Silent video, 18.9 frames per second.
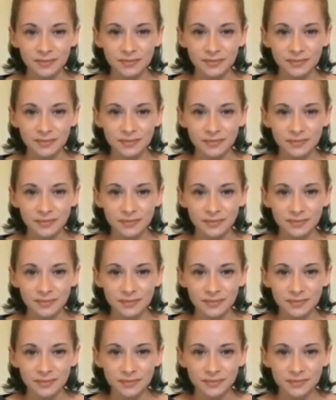
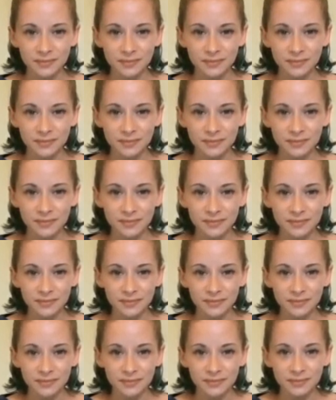Nobody speaks.